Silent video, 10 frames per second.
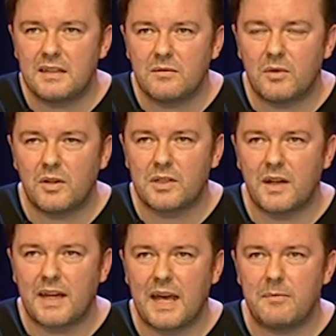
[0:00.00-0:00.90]
what looks
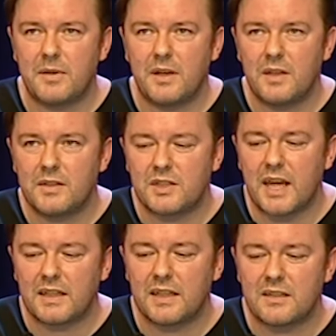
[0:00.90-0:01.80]
like amber,
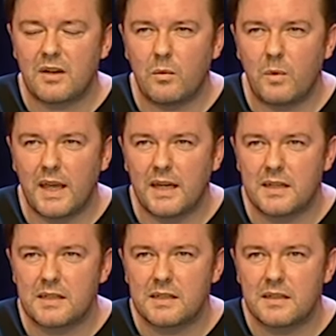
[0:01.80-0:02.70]
check that it's got
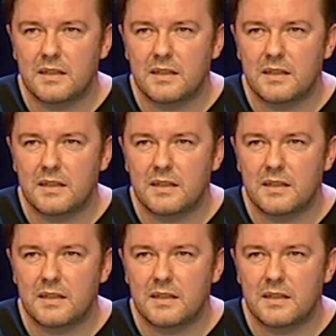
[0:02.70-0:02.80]
wings.